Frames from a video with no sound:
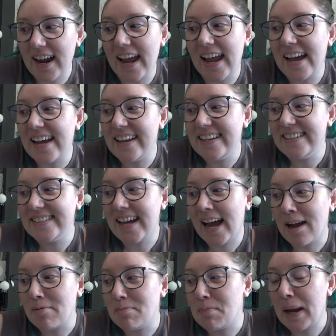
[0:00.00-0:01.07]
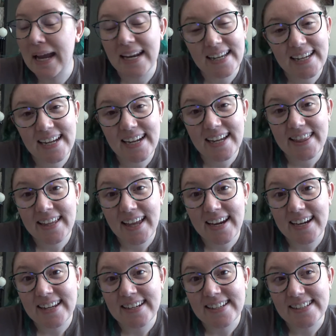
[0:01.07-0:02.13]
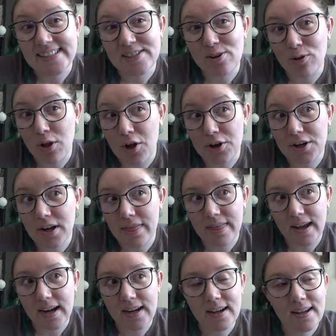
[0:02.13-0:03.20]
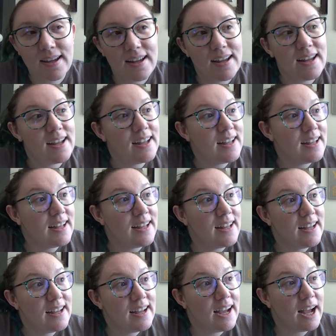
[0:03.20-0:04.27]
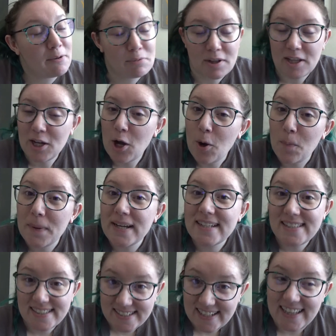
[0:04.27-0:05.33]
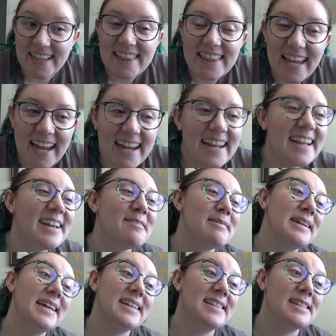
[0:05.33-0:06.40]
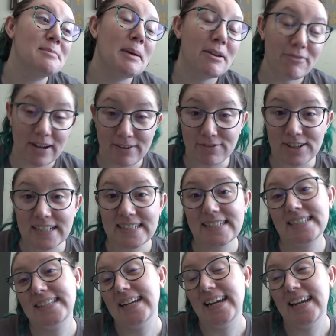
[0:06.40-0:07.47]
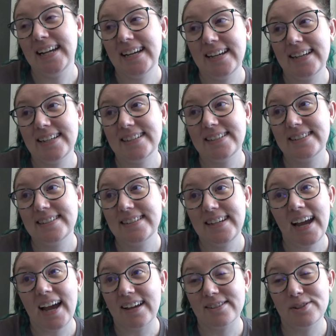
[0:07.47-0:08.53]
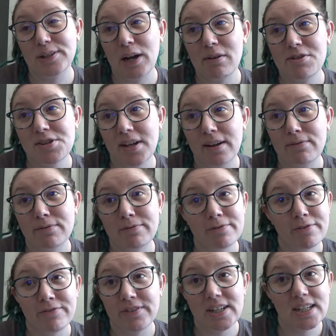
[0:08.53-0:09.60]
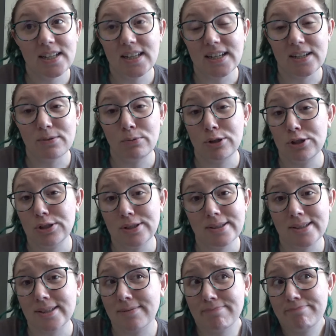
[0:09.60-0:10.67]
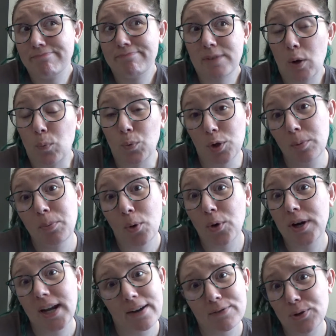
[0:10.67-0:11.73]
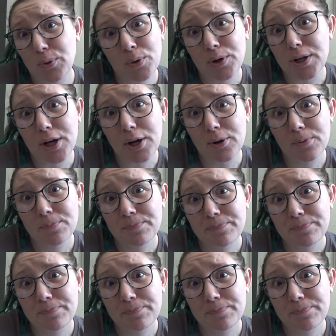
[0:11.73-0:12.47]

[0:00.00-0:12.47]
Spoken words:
And I'm panicking that it is no longer a thing. I really hope it's still a thing because it's my favorite. And yeah, so now I just have vanilla, which is real boring after Oreo.